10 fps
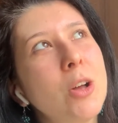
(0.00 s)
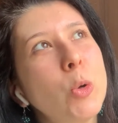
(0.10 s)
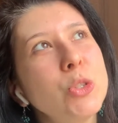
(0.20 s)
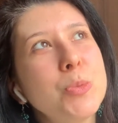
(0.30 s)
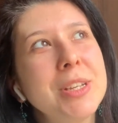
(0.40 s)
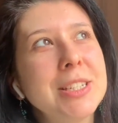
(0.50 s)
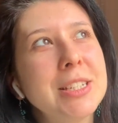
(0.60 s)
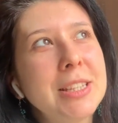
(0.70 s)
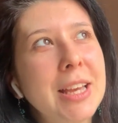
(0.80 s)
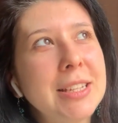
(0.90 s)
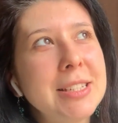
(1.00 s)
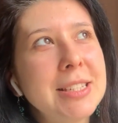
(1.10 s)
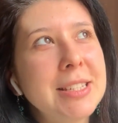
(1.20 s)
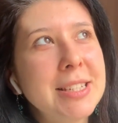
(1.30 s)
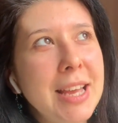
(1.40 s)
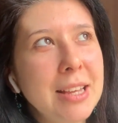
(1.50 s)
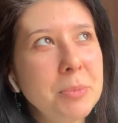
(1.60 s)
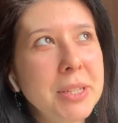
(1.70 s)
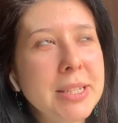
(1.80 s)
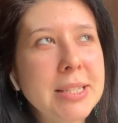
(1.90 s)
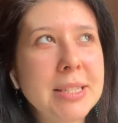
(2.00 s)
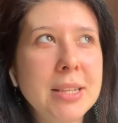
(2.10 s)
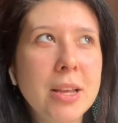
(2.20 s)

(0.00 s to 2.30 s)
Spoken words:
automatically understand because